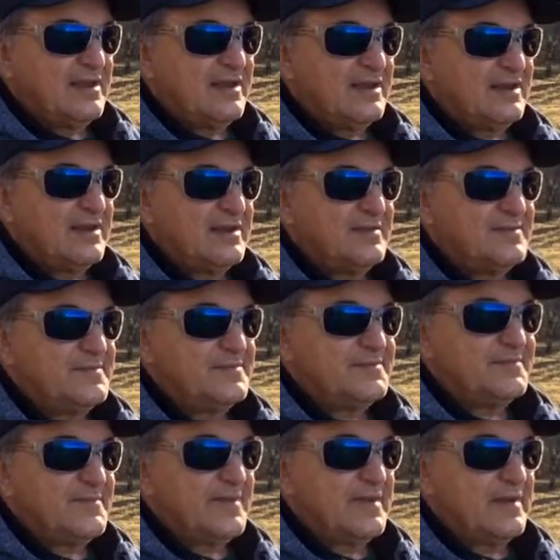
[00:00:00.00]
Um,
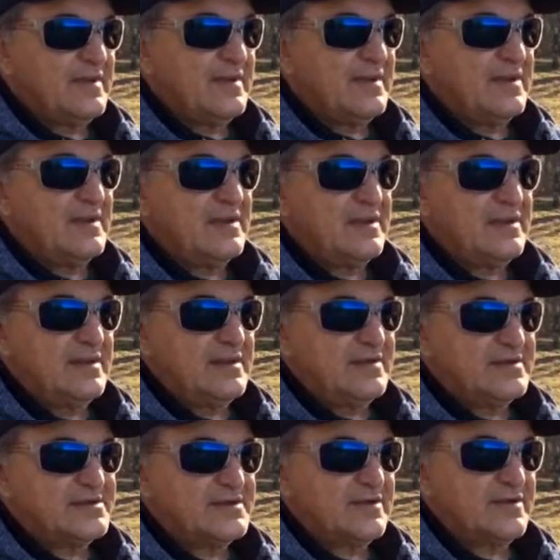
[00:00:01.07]

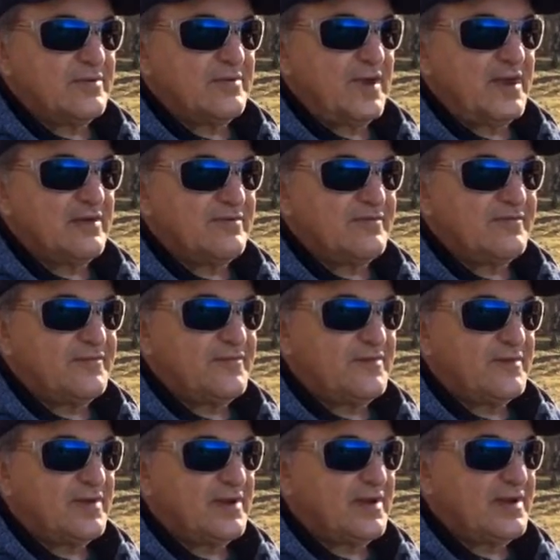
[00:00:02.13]
so they're waiting
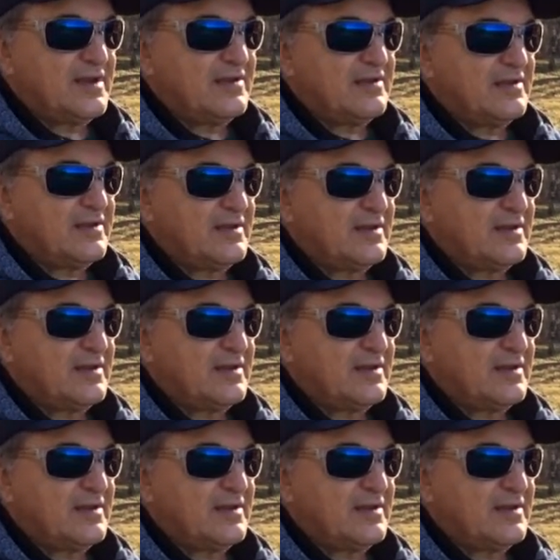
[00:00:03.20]
for